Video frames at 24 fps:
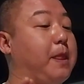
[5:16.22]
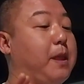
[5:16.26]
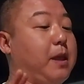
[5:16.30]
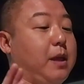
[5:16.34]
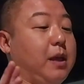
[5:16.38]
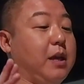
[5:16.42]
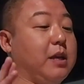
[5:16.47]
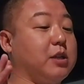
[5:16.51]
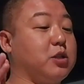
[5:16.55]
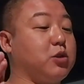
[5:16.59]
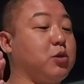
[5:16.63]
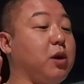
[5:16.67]

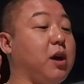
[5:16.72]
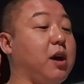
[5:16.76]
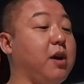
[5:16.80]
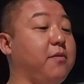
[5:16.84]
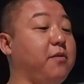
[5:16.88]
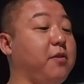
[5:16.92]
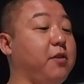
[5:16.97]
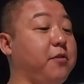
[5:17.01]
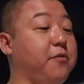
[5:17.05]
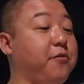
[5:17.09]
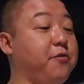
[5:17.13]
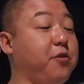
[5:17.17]
Is to
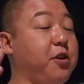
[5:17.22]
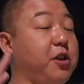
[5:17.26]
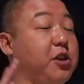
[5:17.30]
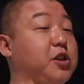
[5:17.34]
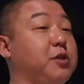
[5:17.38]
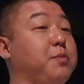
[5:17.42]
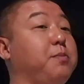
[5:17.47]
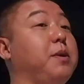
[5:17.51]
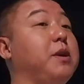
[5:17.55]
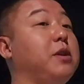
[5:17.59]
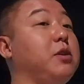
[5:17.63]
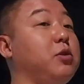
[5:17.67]
have a
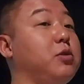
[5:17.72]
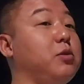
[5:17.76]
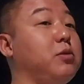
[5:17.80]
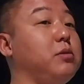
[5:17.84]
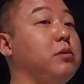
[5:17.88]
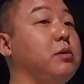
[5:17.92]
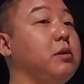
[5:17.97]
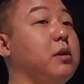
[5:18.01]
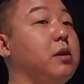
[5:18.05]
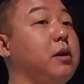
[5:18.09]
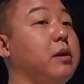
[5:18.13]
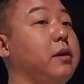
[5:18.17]
French menu
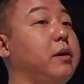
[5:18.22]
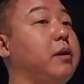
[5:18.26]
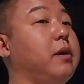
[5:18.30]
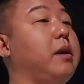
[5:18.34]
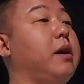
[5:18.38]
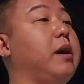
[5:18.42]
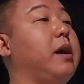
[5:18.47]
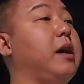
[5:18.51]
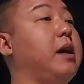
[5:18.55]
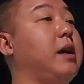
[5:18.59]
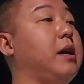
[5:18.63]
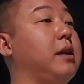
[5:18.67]

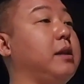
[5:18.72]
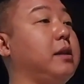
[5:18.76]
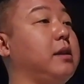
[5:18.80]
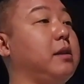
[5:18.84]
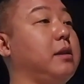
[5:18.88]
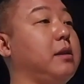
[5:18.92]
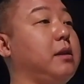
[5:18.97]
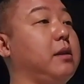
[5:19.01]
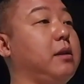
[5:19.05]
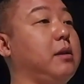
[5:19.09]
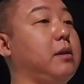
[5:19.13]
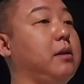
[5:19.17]
and
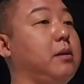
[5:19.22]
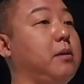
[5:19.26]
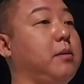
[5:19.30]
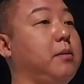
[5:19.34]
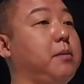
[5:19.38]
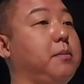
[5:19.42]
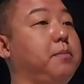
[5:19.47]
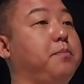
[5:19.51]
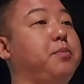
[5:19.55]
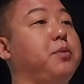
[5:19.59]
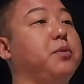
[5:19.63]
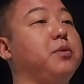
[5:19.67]

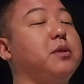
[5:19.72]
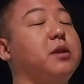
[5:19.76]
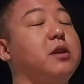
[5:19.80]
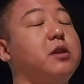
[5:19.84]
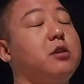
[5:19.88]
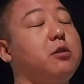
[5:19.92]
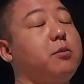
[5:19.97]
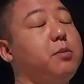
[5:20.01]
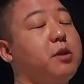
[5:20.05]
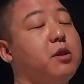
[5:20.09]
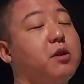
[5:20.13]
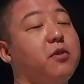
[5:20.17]
put a
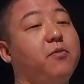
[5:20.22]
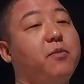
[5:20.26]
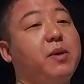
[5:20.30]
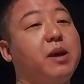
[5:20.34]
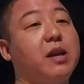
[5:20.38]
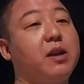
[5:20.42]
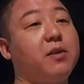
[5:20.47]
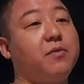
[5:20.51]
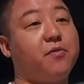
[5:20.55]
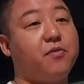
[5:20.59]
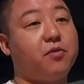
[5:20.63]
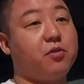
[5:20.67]
little bit of my
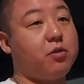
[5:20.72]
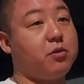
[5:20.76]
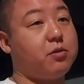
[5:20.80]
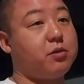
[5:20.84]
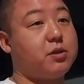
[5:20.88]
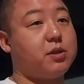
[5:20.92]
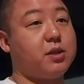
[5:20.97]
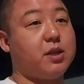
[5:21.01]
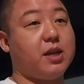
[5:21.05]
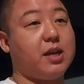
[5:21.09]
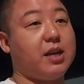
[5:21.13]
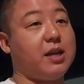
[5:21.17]

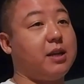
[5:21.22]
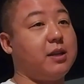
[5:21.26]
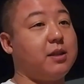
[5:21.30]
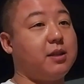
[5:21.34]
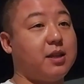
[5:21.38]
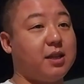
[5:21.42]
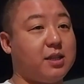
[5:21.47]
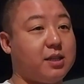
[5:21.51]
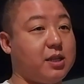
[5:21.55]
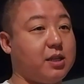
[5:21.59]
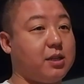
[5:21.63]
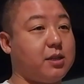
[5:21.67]
influence, and
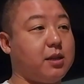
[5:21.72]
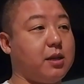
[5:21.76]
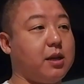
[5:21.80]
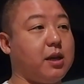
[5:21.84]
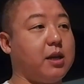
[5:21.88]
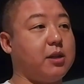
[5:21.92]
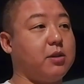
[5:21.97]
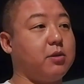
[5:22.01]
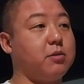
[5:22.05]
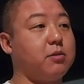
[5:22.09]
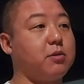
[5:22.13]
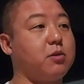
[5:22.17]
that's it.
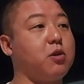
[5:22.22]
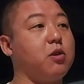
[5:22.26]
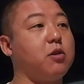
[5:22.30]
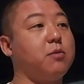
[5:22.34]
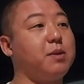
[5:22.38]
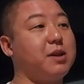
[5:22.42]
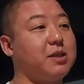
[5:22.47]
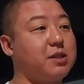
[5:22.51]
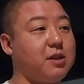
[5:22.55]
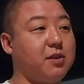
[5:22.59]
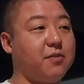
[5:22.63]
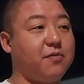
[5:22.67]
I don't call
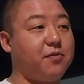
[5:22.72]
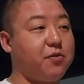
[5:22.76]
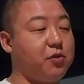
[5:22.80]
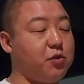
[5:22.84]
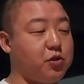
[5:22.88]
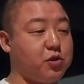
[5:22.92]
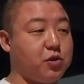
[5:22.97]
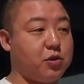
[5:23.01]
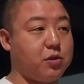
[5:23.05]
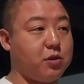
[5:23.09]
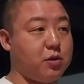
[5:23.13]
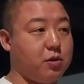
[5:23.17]
myself
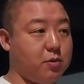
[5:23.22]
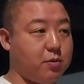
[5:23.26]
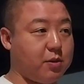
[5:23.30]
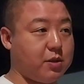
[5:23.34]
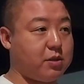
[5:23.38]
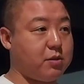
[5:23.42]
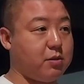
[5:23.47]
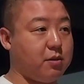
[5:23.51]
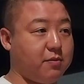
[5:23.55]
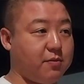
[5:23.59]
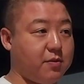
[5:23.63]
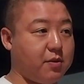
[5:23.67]
fusion or
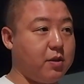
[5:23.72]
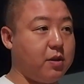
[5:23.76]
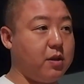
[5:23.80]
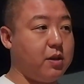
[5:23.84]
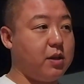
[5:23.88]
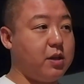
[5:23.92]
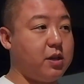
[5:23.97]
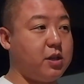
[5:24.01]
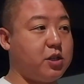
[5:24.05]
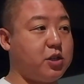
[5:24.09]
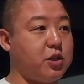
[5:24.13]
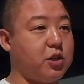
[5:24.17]
whatsoever.
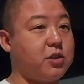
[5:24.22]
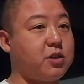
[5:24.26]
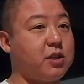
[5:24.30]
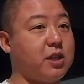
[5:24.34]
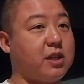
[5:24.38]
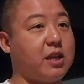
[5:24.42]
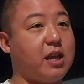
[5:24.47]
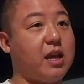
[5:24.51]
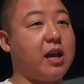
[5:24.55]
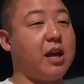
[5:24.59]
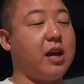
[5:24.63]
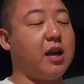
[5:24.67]
It's just that
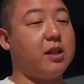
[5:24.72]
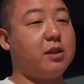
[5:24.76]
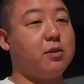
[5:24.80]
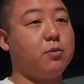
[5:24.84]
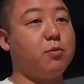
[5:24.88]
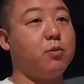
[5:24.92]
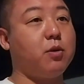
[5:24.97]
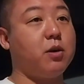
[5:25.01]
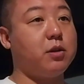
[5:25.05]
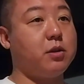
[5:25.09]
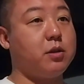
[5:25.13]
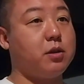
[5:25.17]
I had
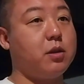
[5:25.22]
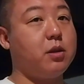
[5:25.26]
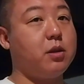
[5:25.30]
one,